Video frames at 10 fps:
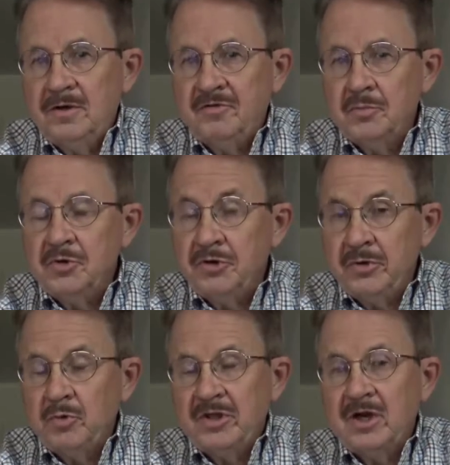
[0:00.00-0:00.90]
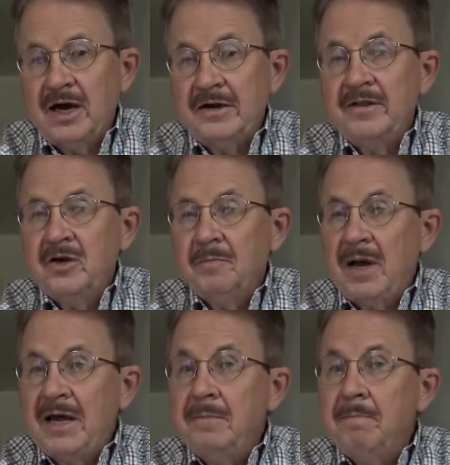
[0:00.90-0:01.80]
of communion with God and
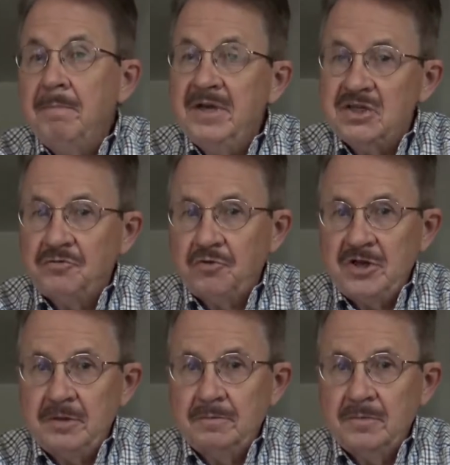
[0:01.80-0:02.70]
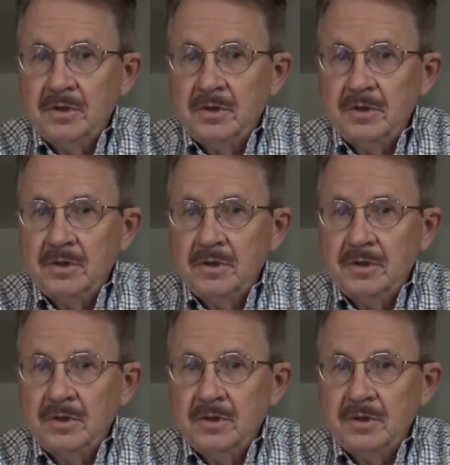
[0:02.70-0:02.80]
thereby miss freedom.